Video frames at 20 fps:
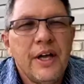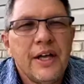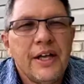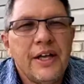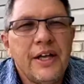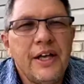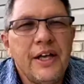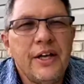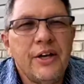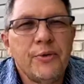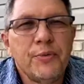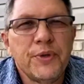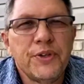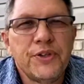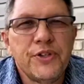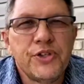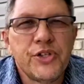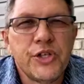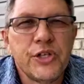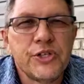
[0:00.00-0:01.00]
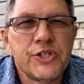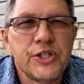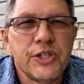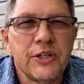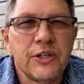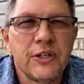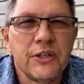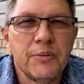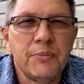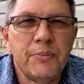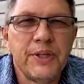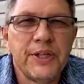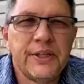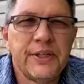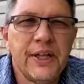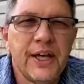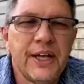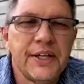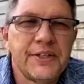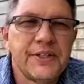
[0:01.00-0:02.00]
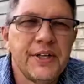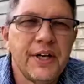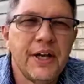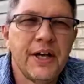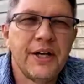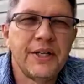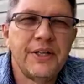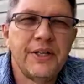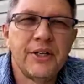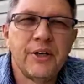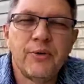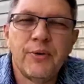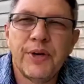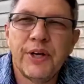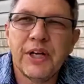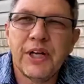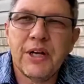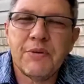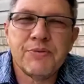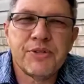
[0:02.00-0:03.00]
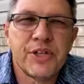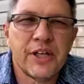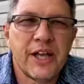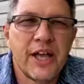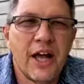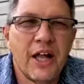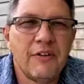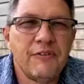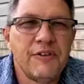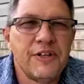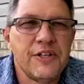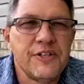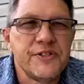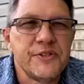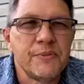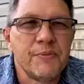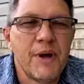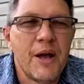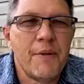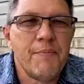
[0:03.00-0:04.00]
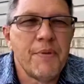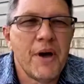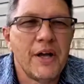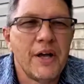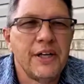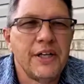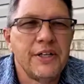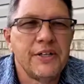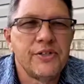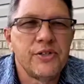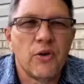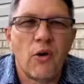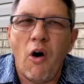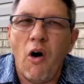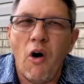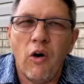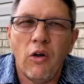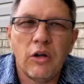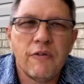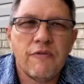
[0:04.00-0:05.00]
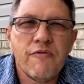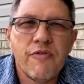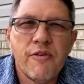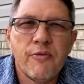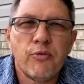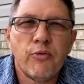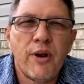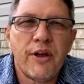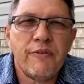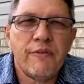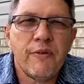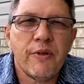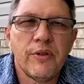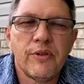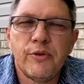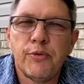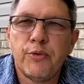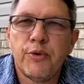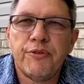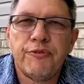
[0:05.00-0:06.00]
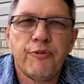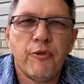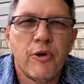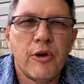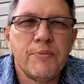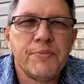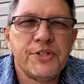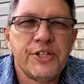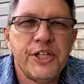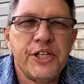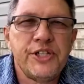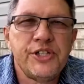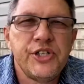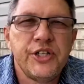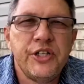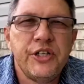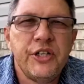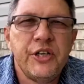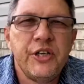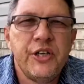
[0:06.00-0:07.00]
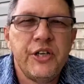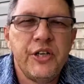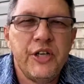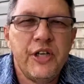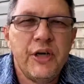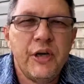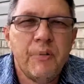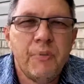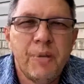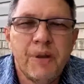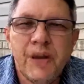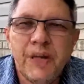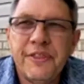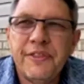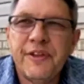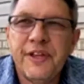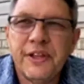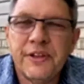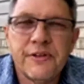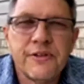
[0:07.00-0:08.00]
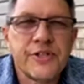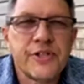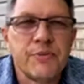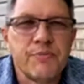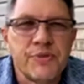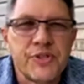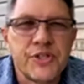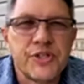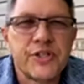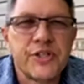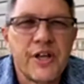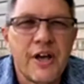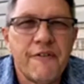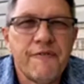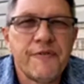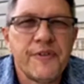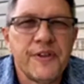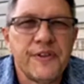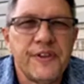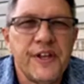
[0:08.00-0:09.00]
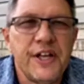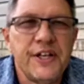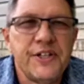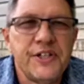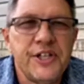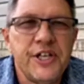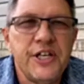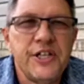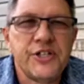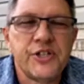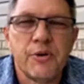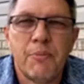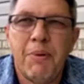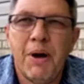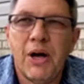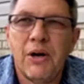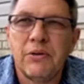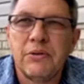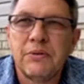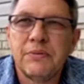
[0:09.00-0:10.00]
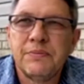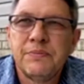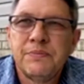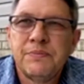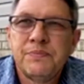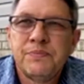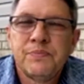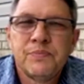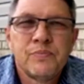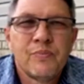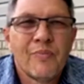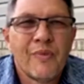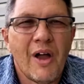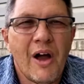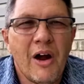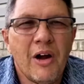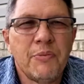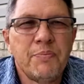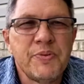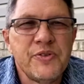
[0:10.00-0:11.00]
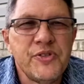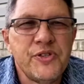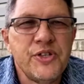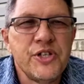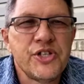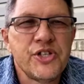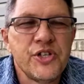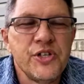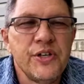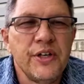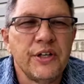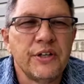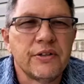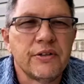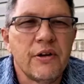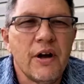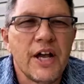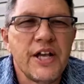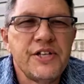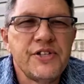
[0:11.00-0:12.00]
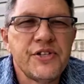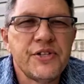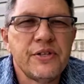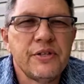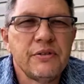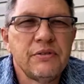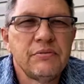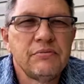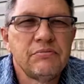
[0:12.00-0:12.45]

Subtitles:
kidded with the church a little bit that, you know, when it comes to Calvinism, I'm not into all of the Reformed teaching. But I think there's some stuff that they teach about our position in Christ